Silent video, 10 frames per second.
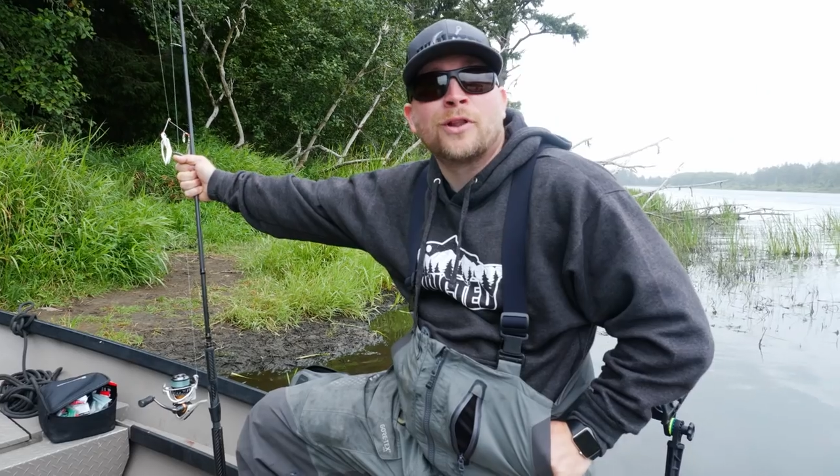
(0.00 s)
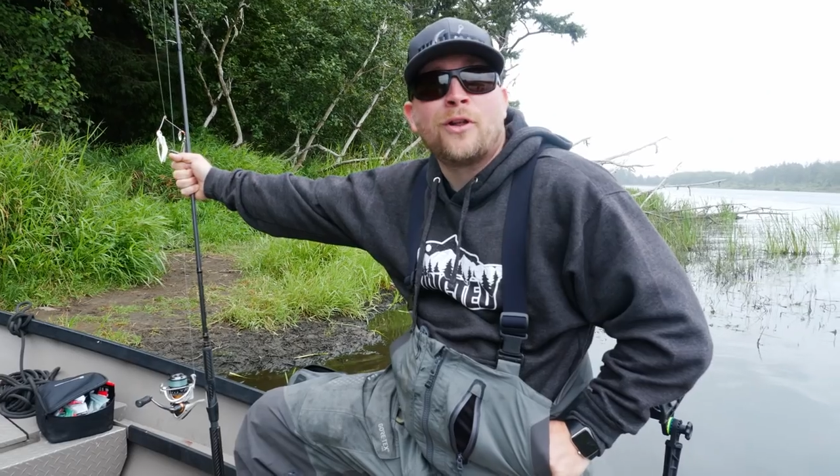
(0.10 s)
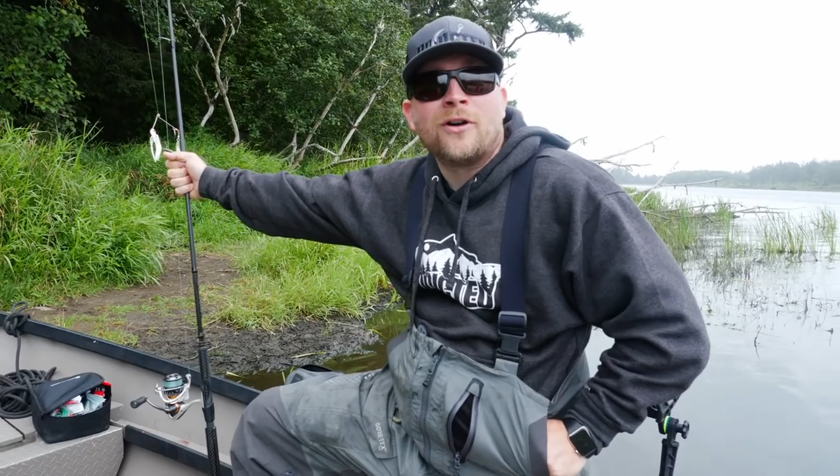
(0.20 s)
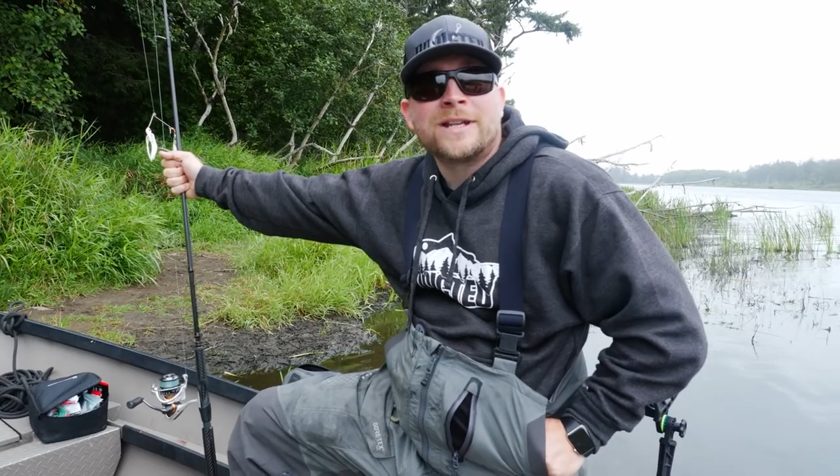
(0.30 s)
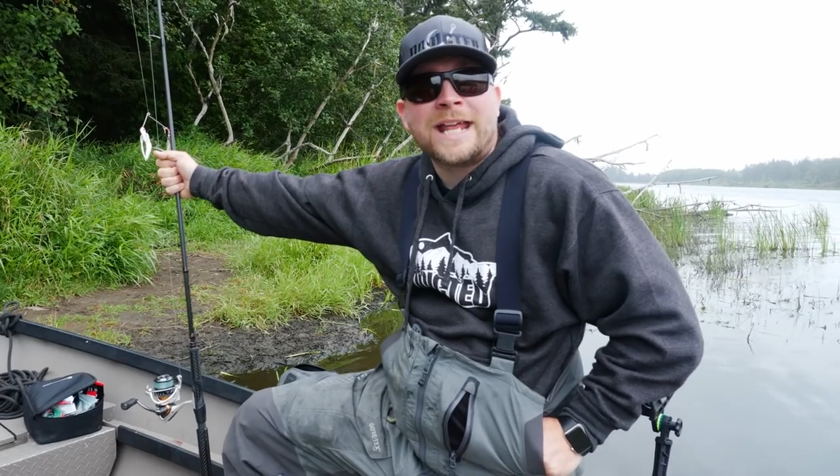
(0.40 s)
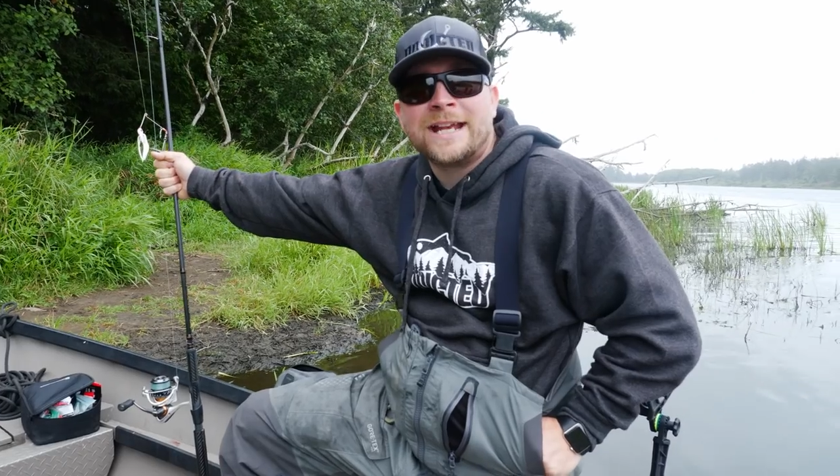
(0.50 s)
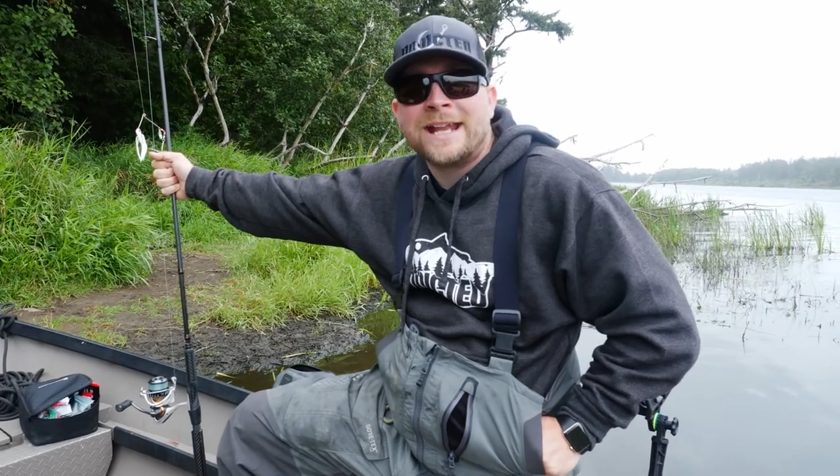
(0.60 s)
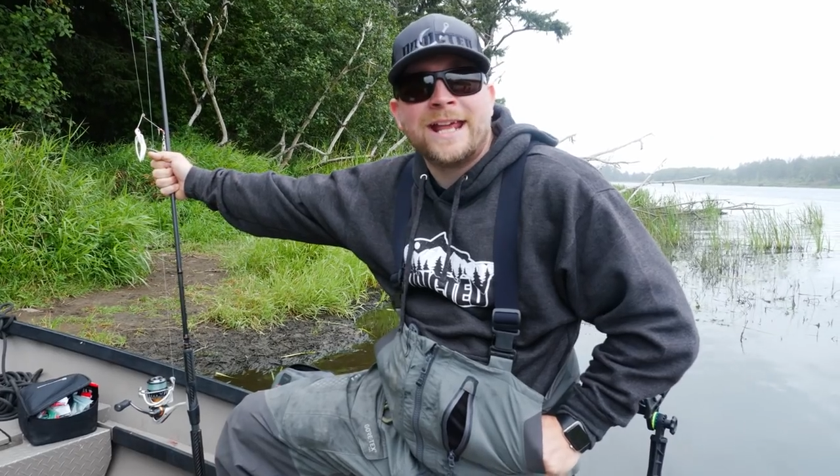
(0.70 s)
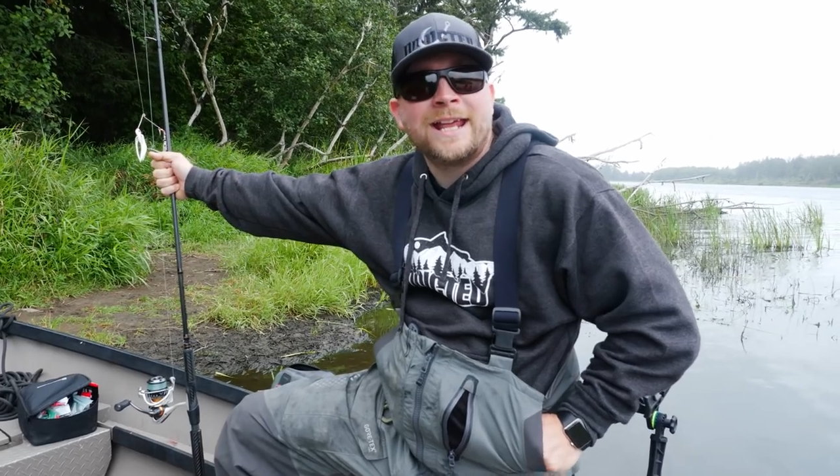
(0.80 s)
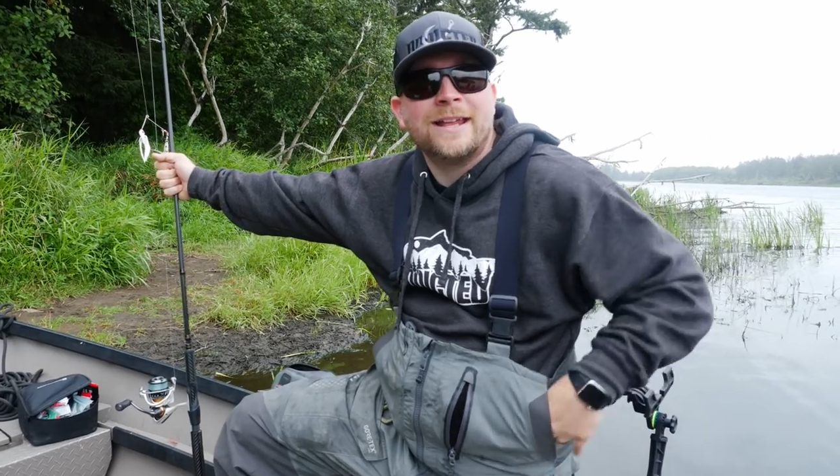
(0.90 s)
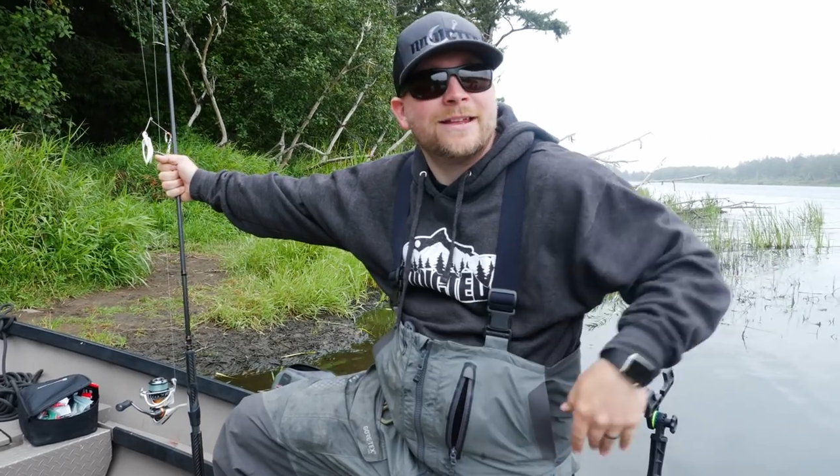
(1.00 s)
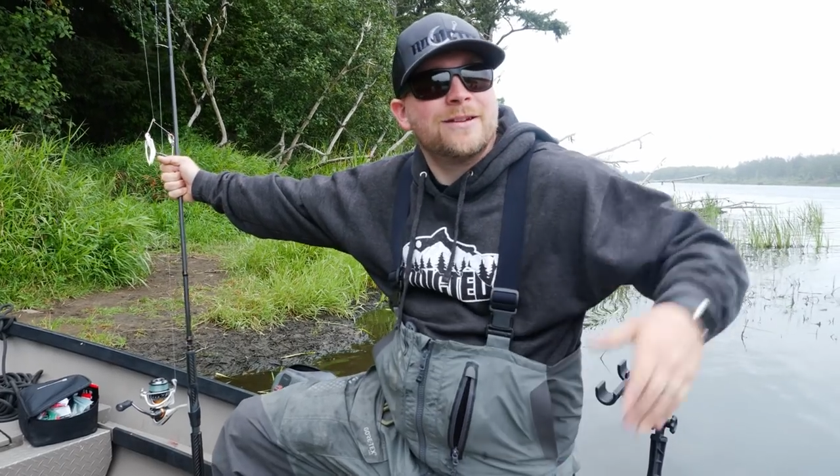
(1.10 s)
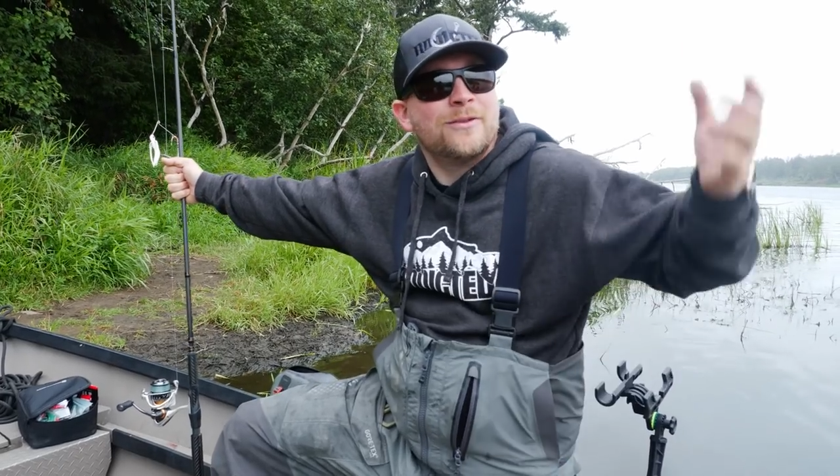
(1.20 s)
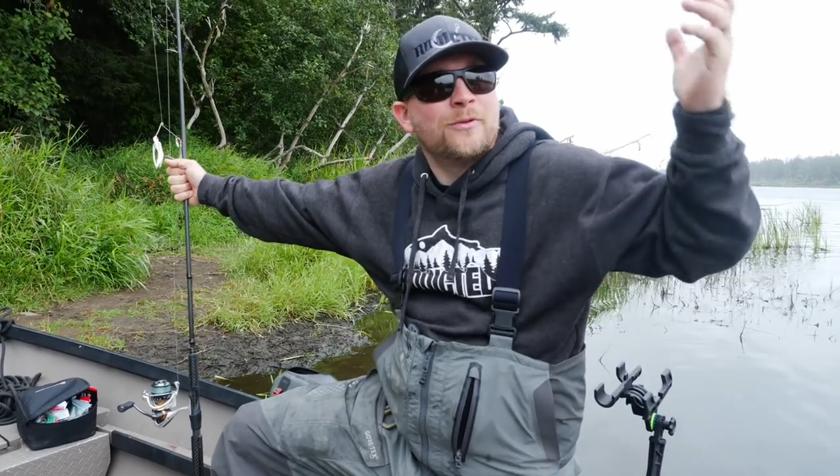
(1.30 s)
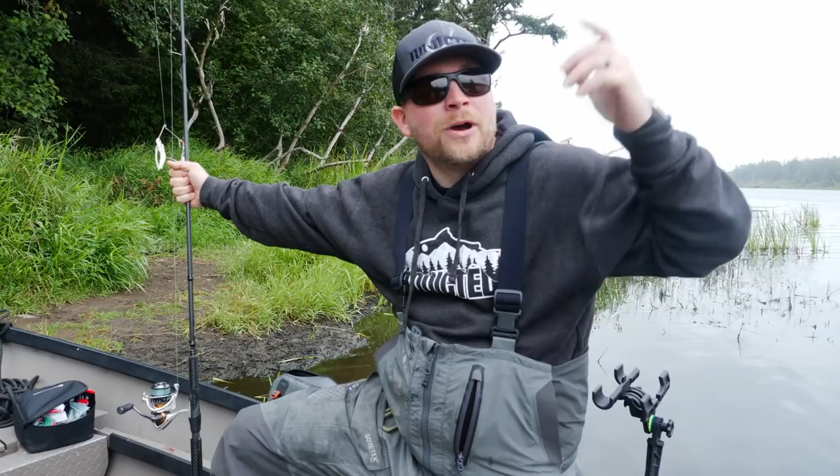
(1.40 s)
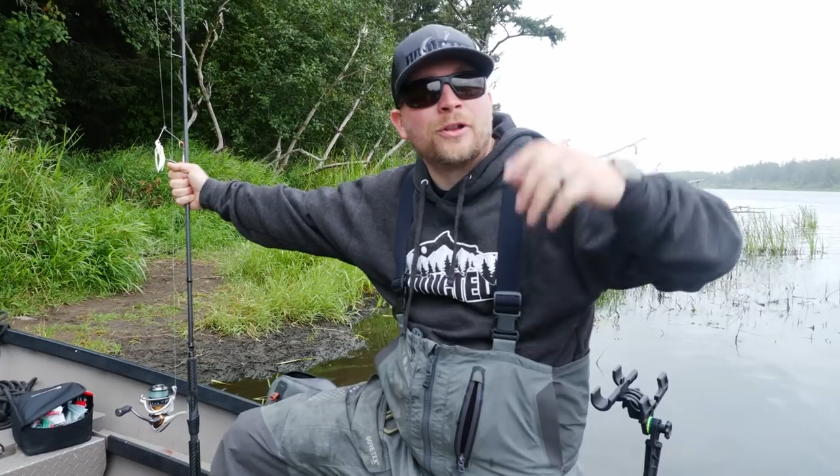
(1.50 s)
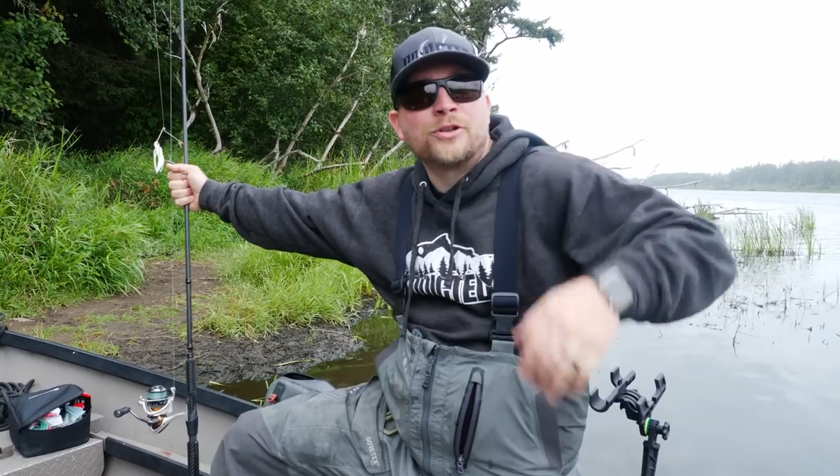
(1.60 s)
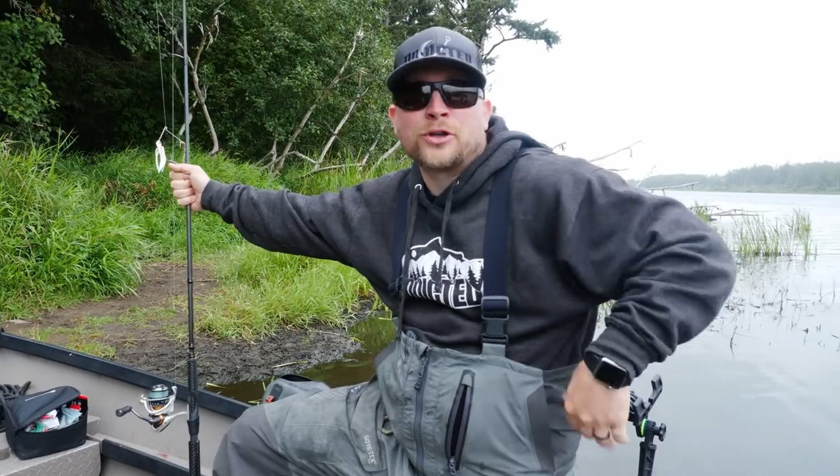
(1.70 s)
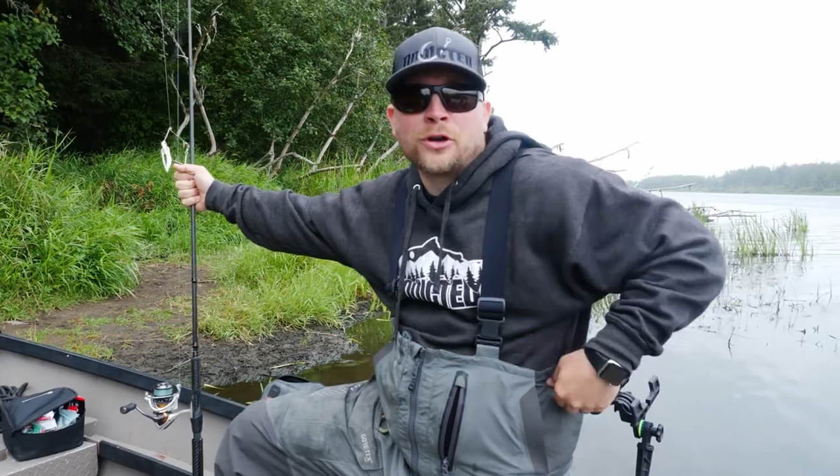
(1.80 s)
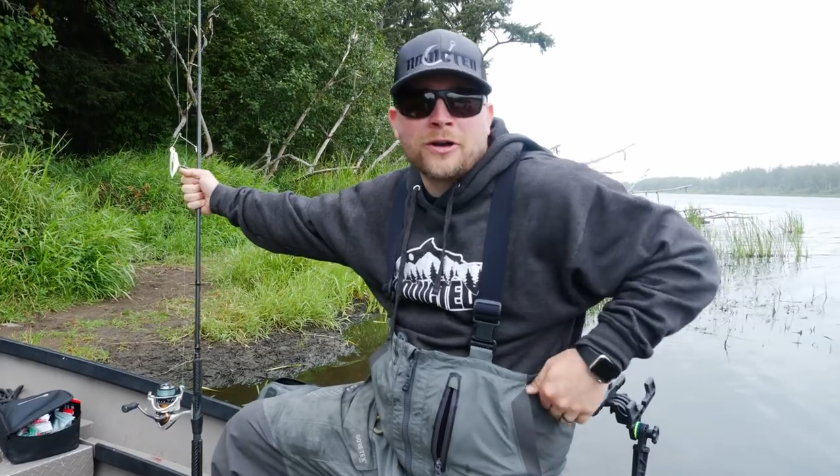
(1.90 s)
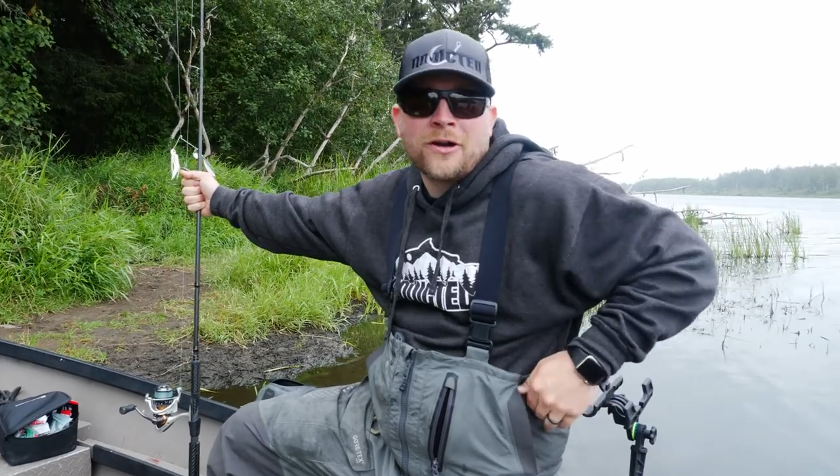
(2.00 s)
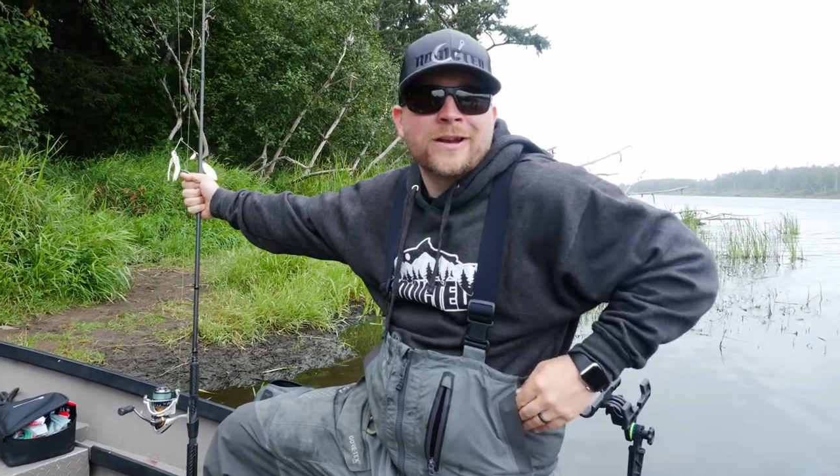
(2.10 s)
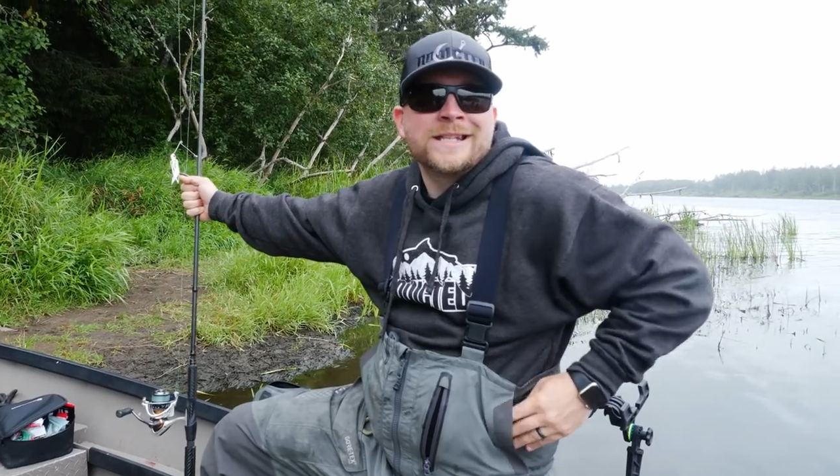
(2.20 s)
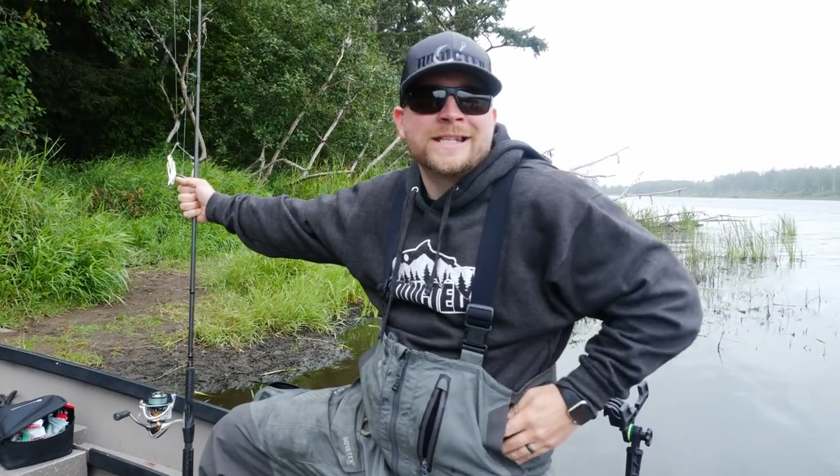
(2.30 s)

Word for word: a long day today. Weather's turning on us,